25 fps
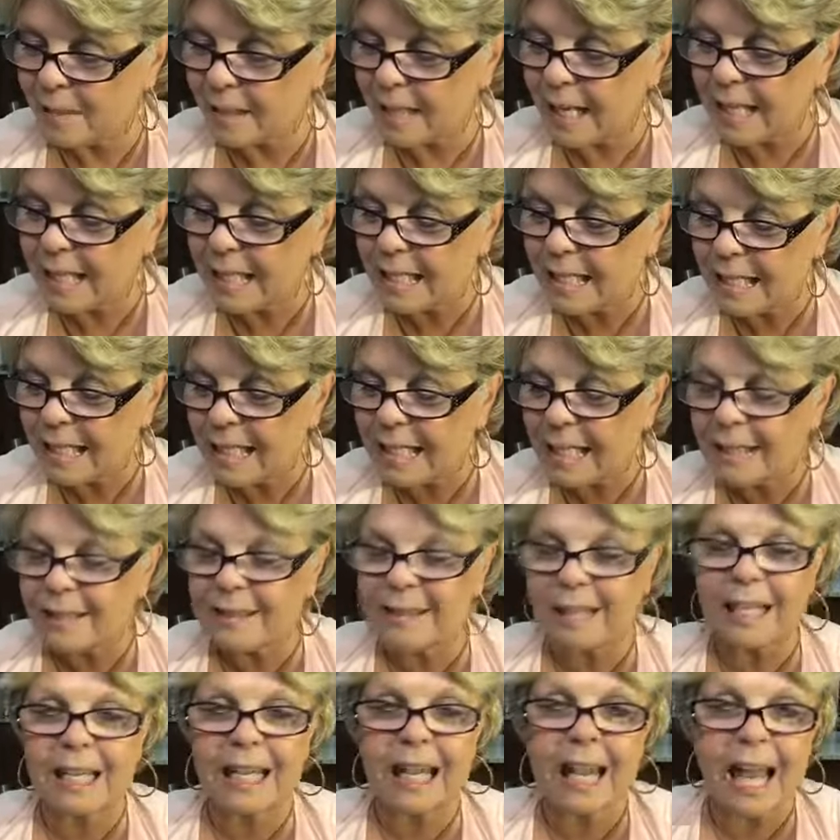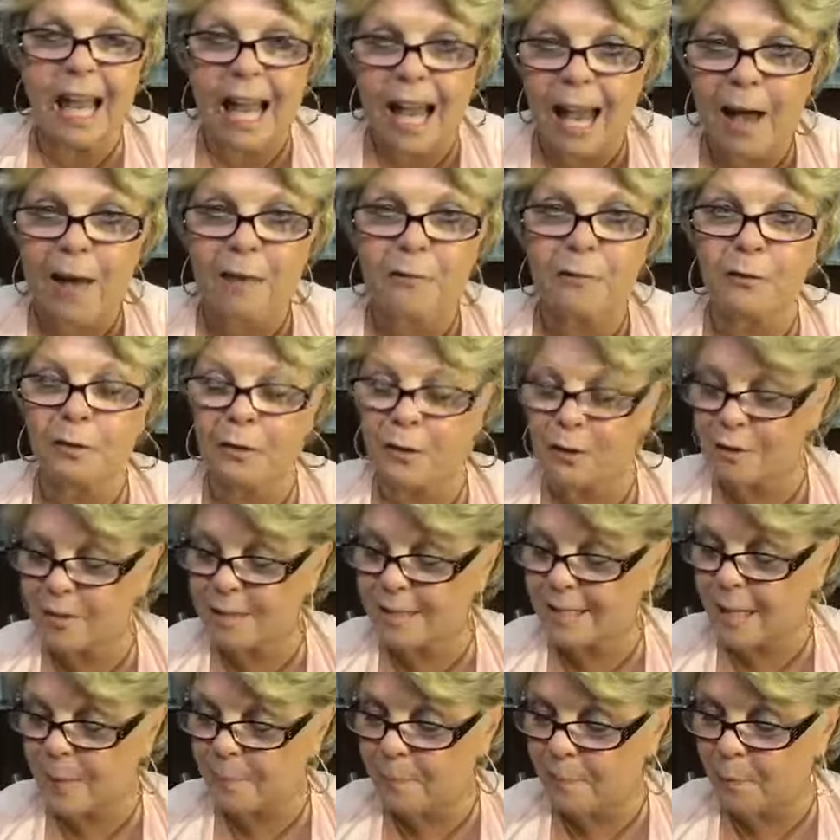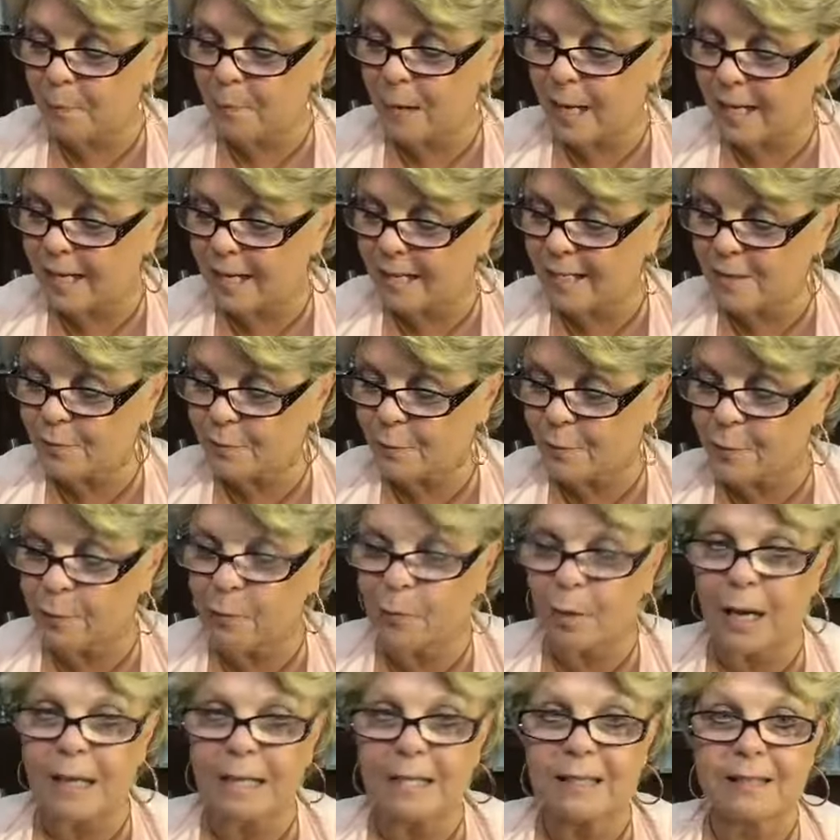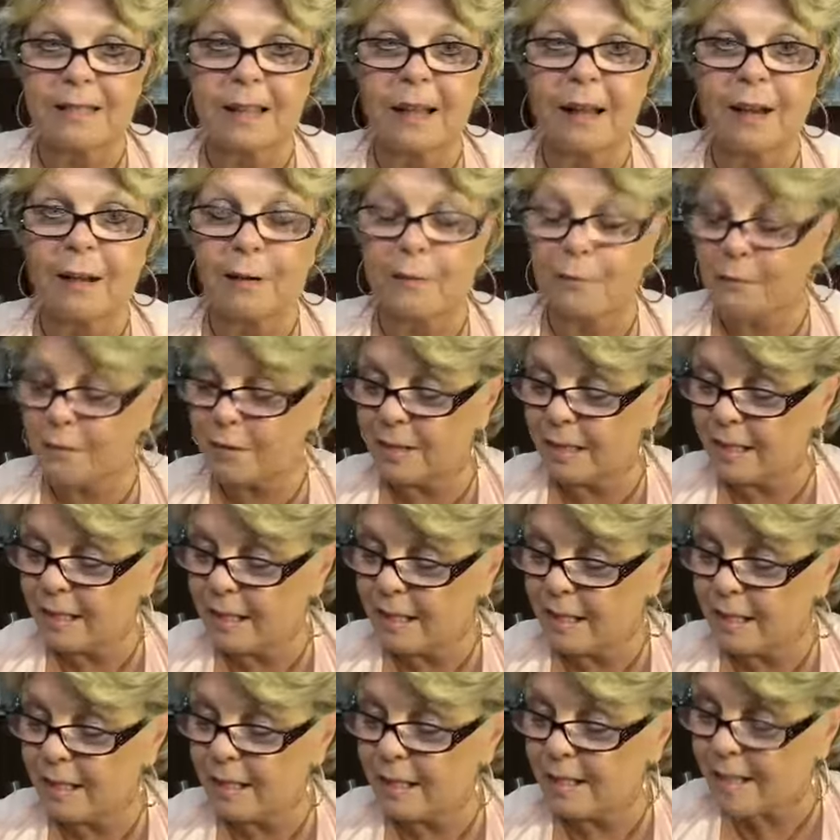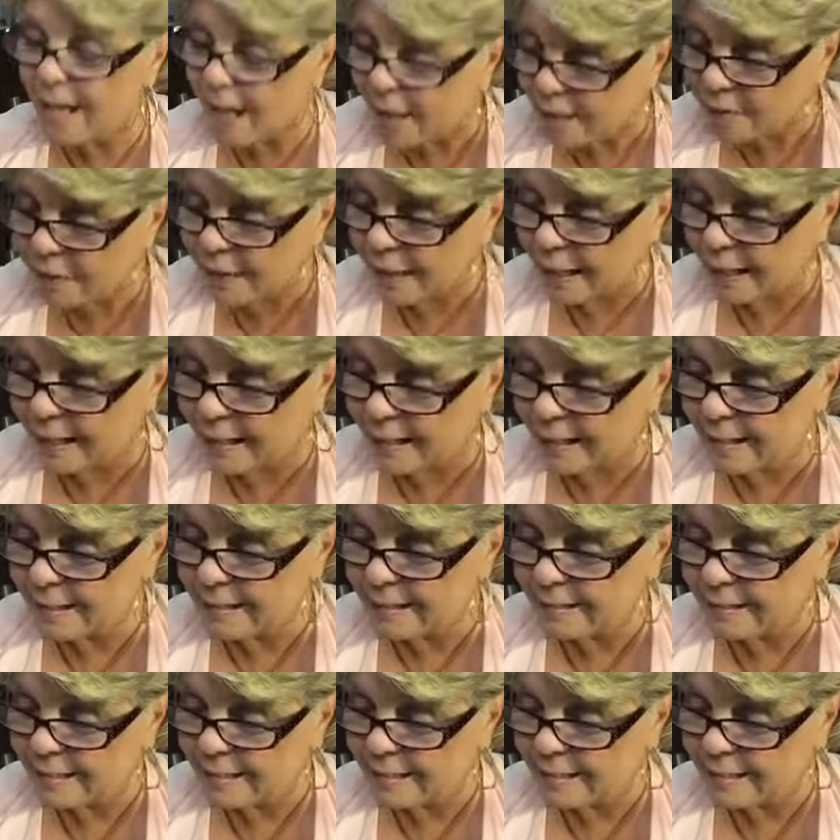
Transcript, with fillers: Can anything ever separate us from Christ's love? Nothing.